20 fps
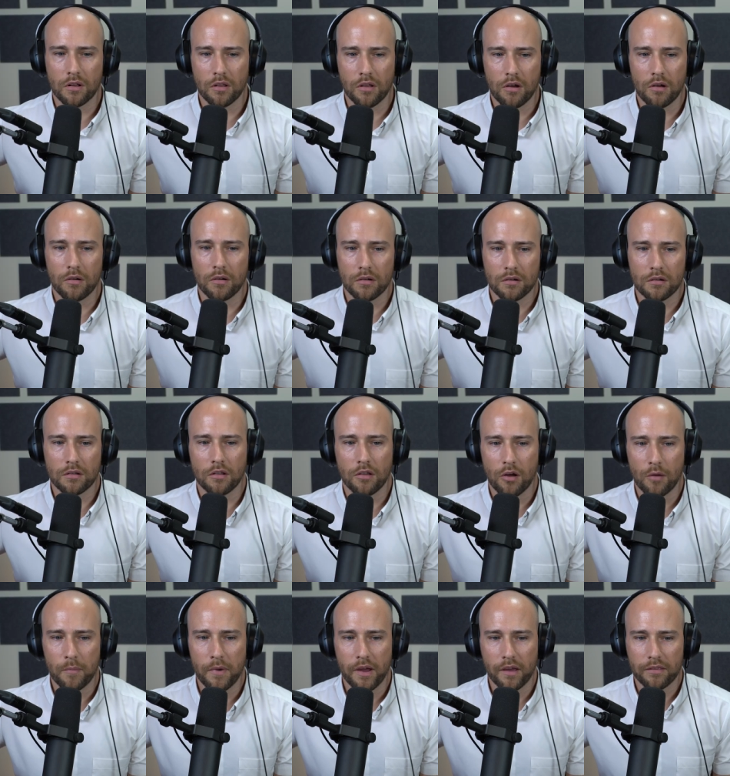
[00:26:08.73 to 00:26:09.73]
to claw
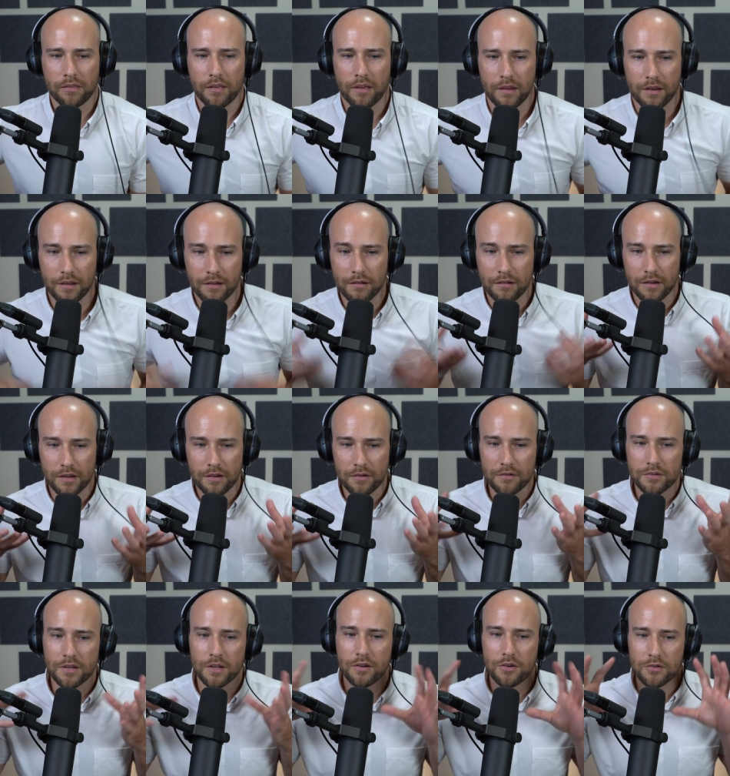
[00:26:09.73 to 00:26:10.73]
claw back that here. Here
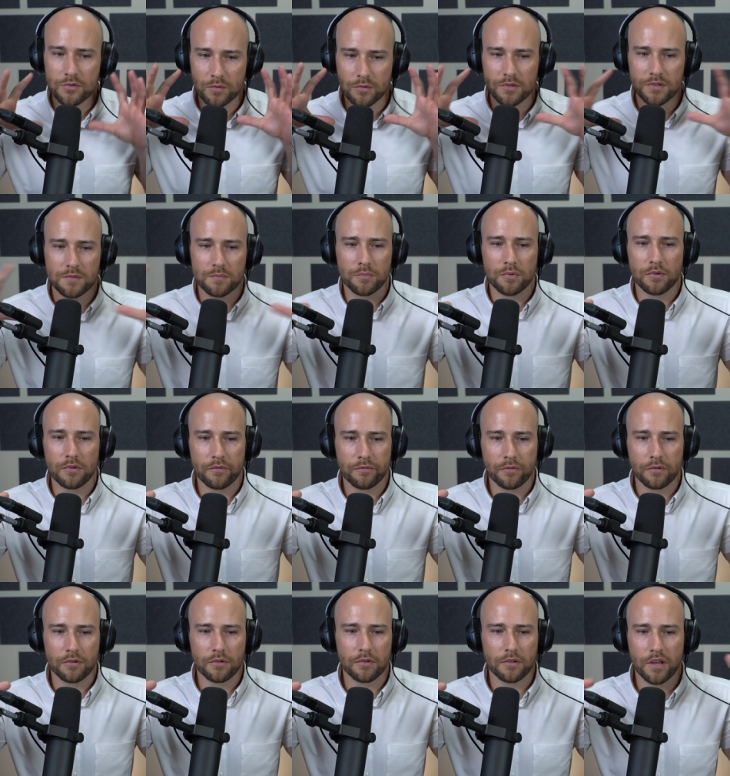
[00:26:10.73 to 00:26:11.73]
here's what this
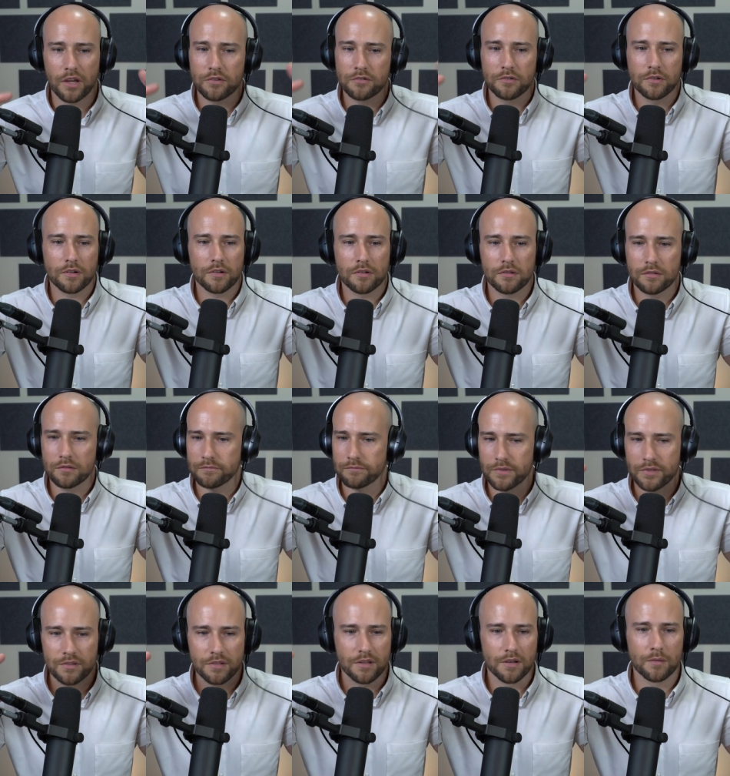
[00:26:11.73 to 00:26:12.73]
beautiful electric
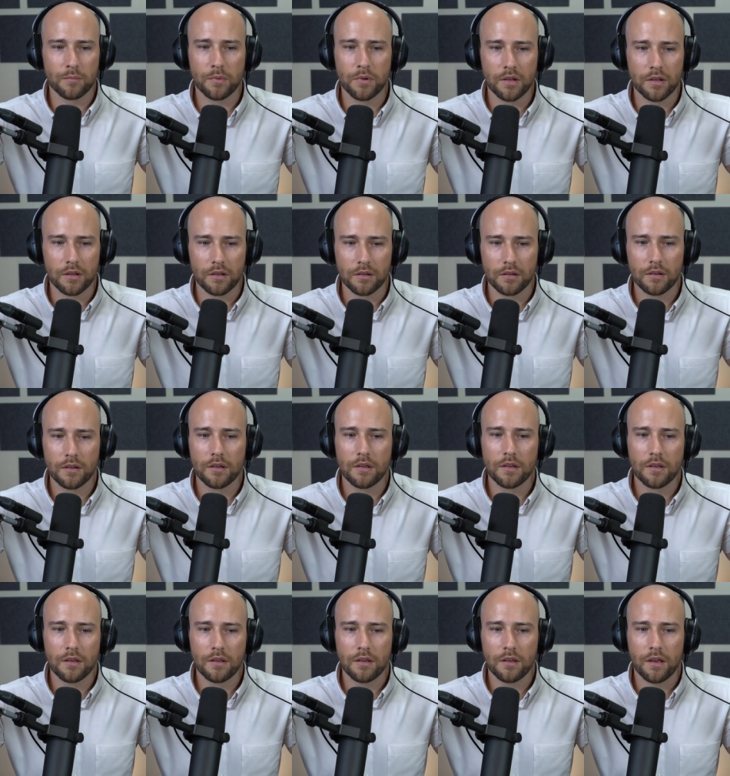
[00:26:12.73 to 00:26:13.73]
is going to be,
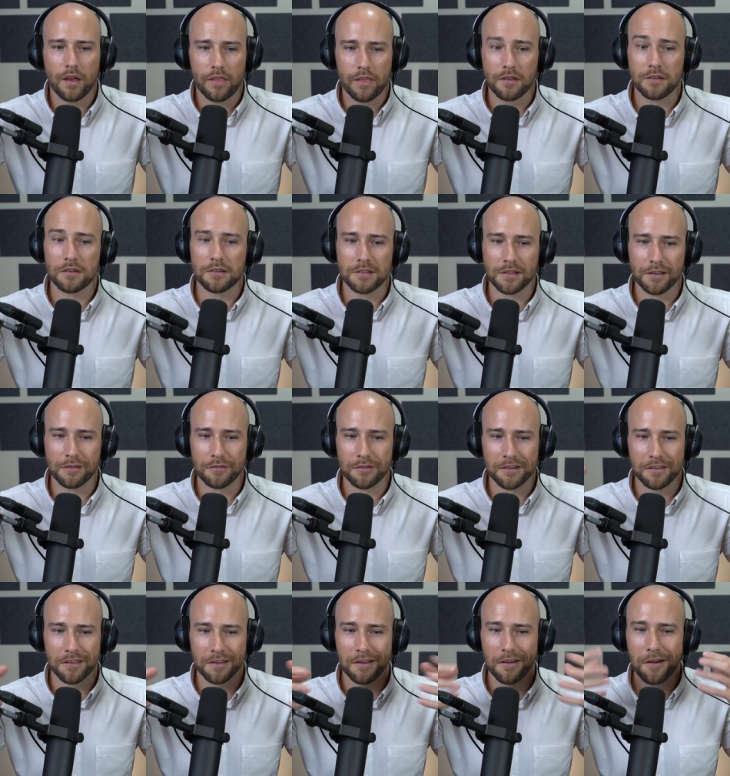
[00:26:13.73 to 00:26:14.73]
and then you deliver and
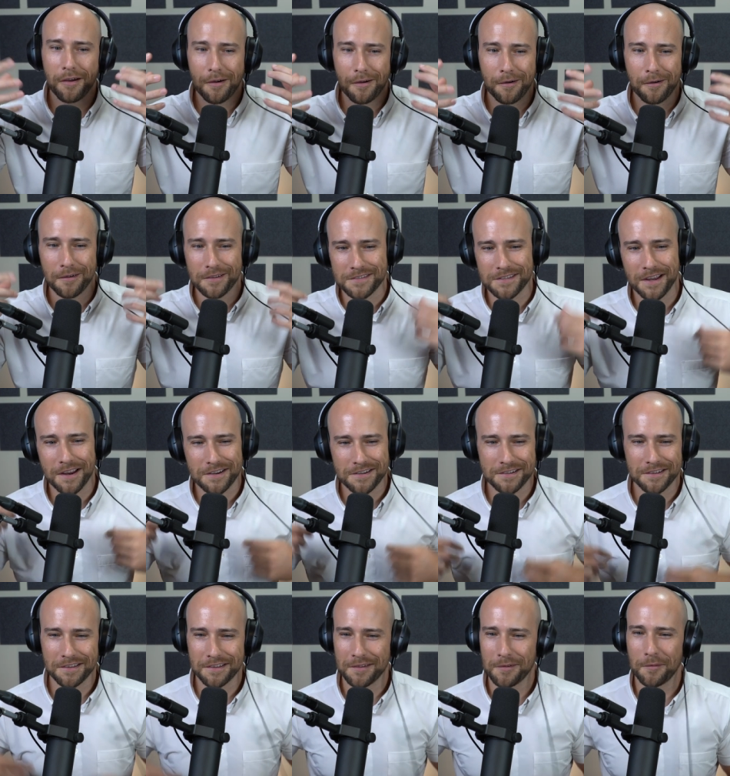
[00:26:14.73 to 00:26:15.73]
you're like, oh, it's
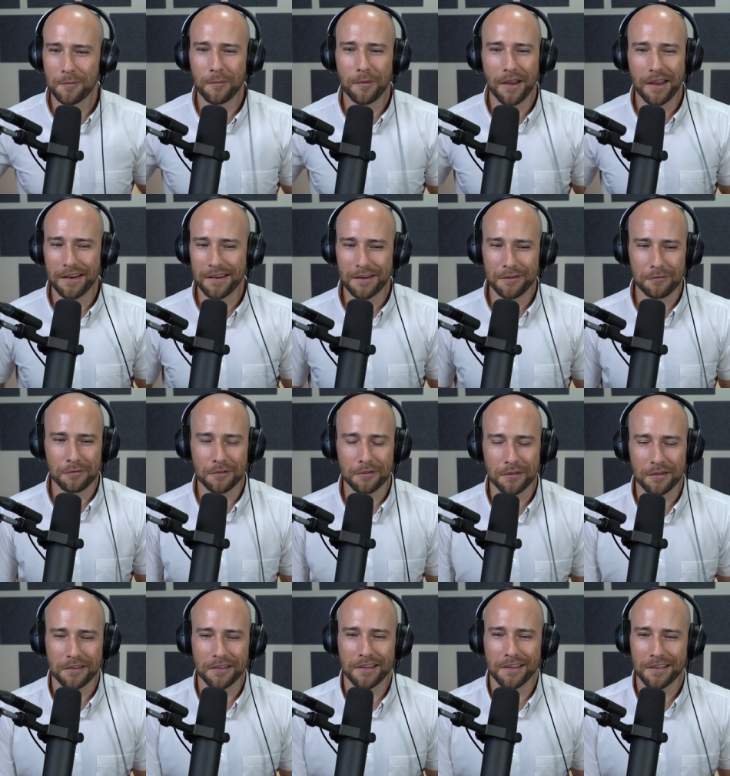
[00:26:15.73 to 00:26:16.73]
actually way different
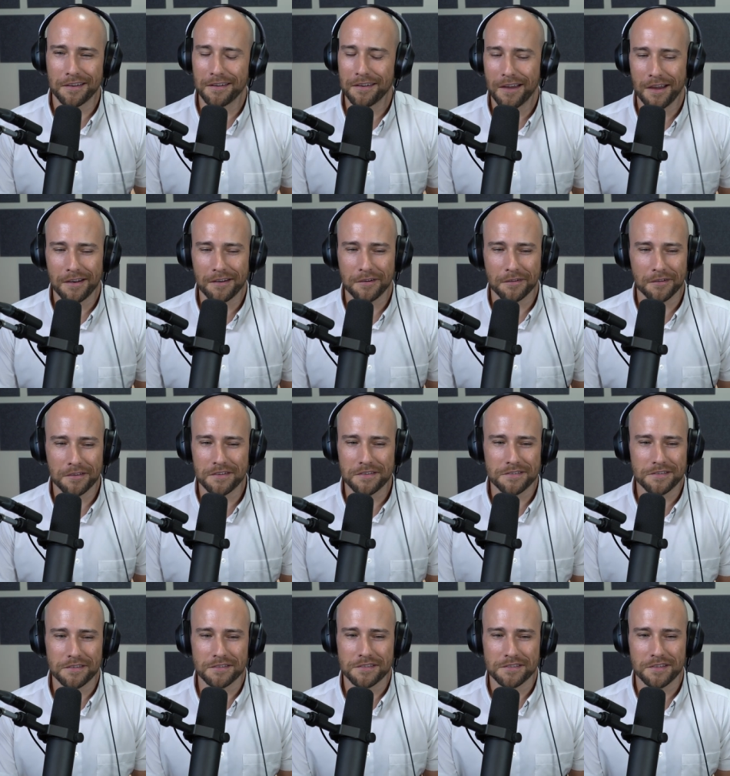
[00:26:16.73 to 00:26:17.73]
looking and not nearly
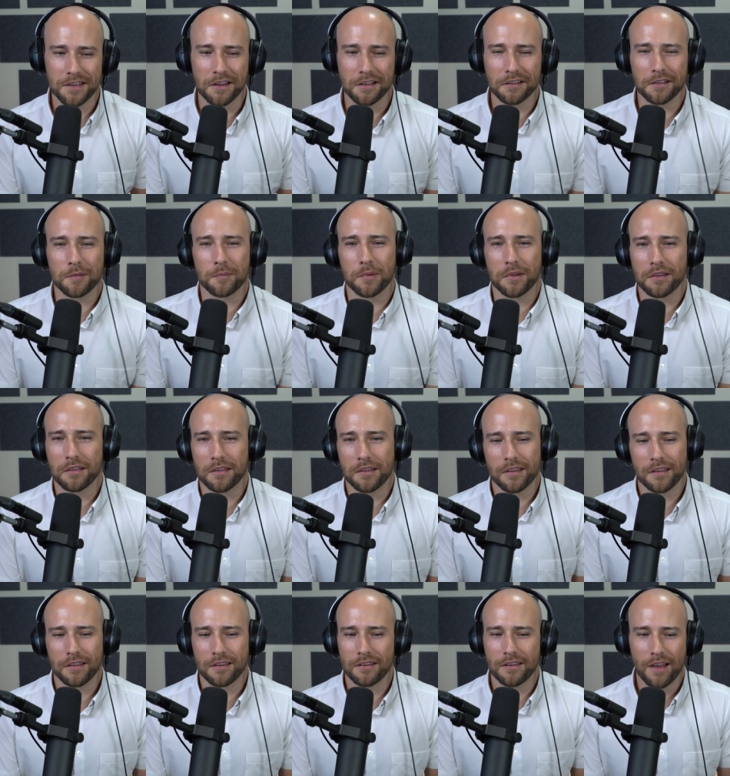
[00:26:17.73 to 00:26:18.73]
as aesthetically
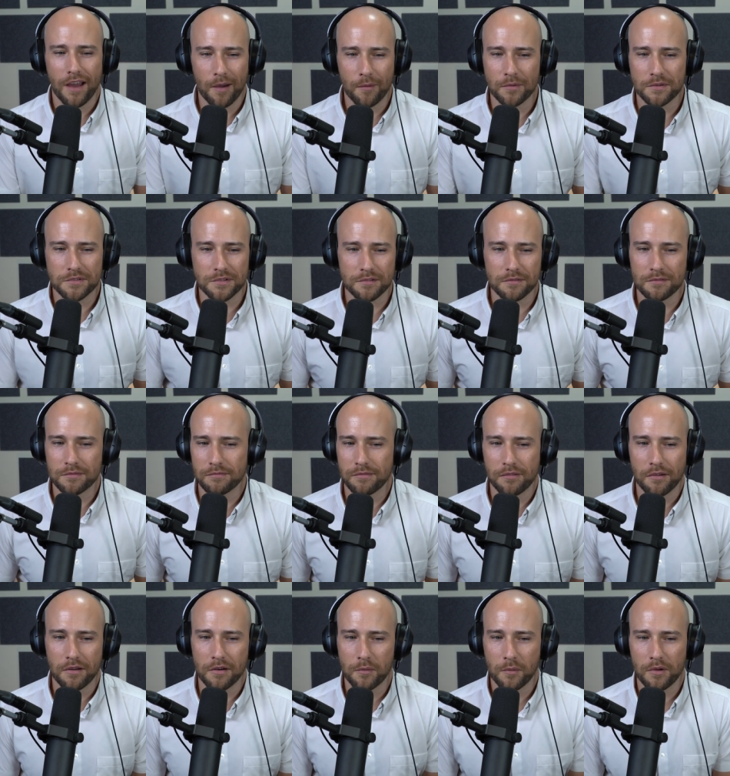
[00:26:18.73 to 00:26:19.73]
appealing and not what you
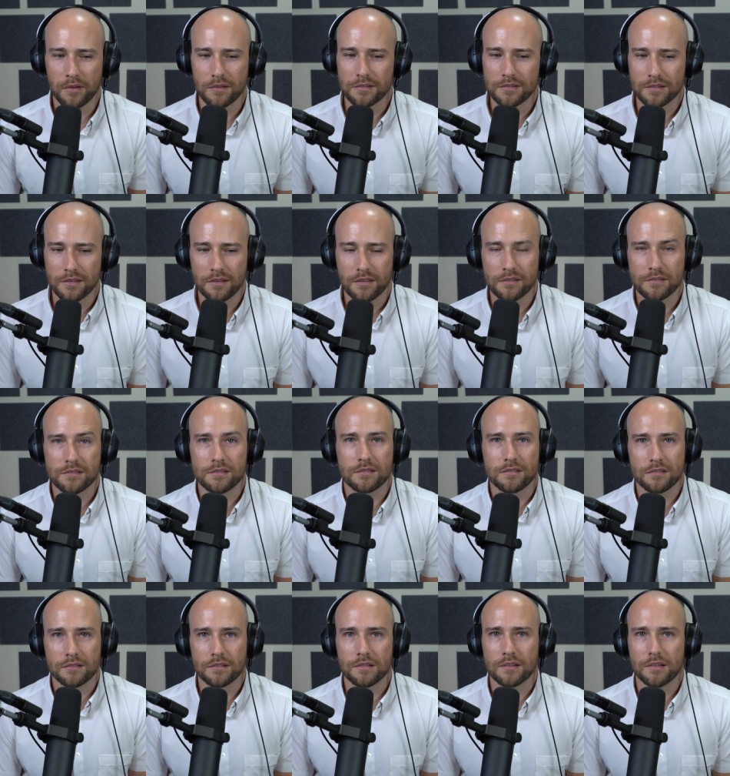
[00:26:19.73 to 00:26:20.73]
thought it was. Yeah, right. that's.